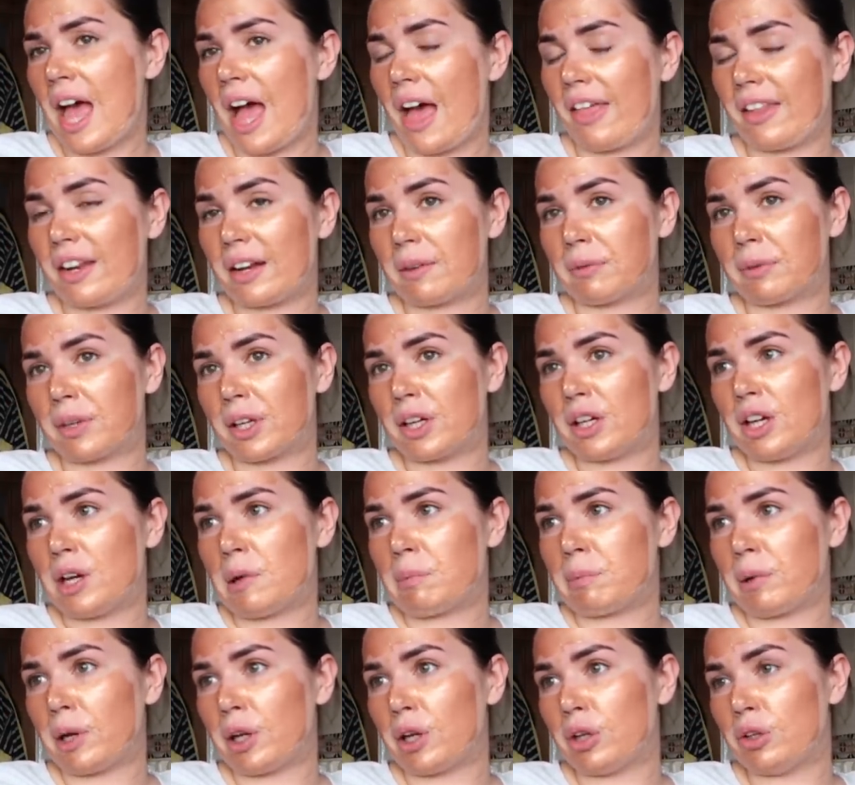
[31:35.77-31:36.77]
And then I'm going to
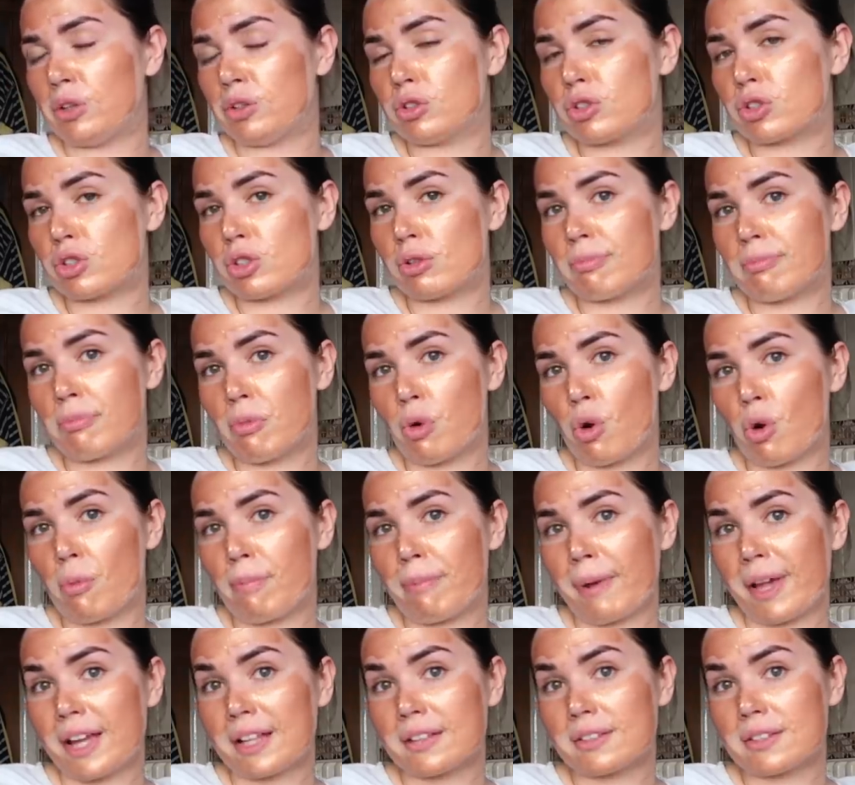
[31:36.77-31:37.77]
upload some
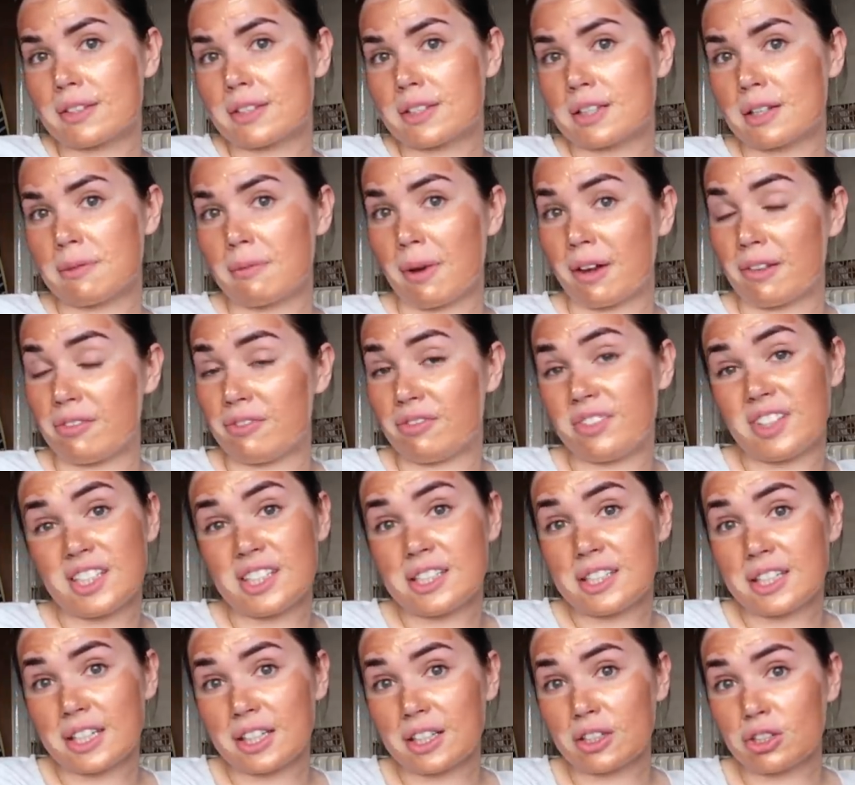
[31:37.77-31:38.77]
more bits to my
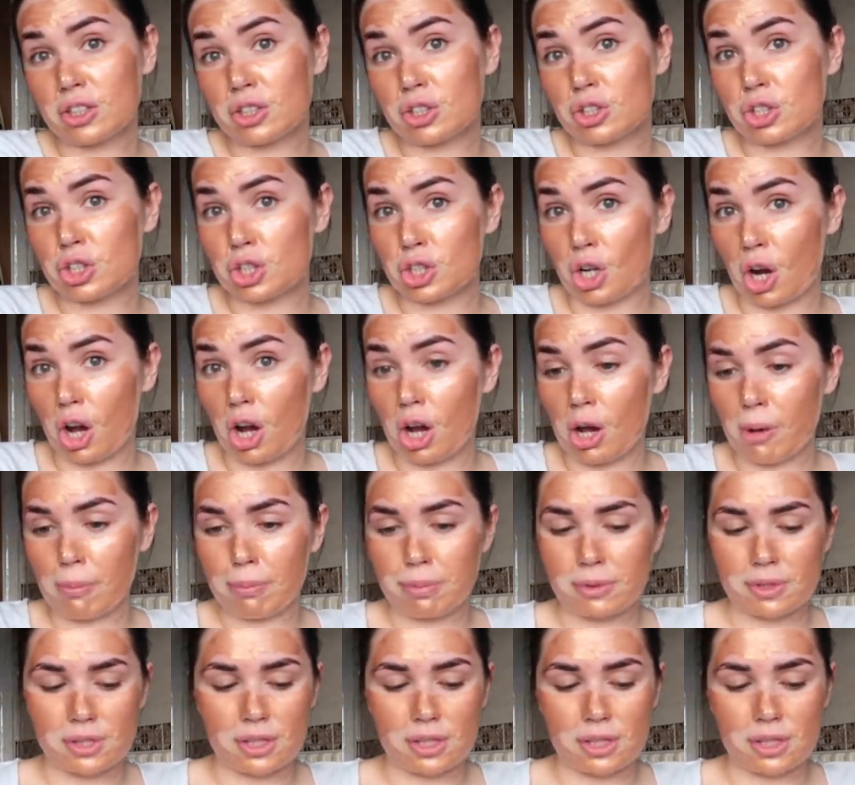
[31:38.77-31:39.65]
vintage shop.